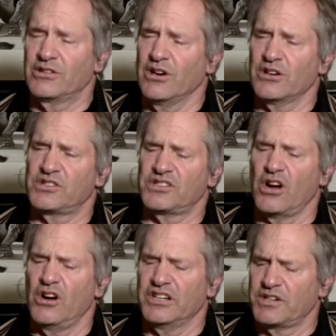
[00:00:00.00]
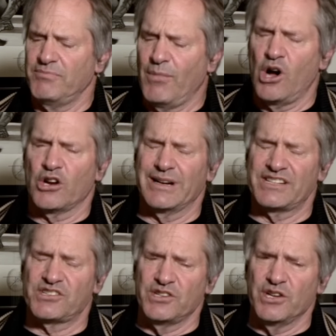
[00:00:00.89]
Go to Staunch
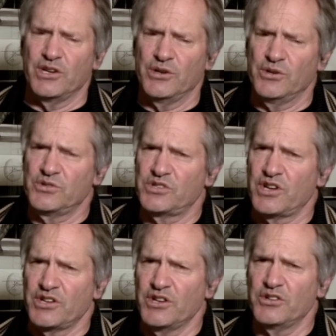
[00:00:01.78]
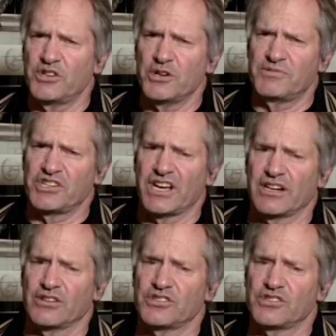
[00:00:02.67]
Moderates News YouTube channel,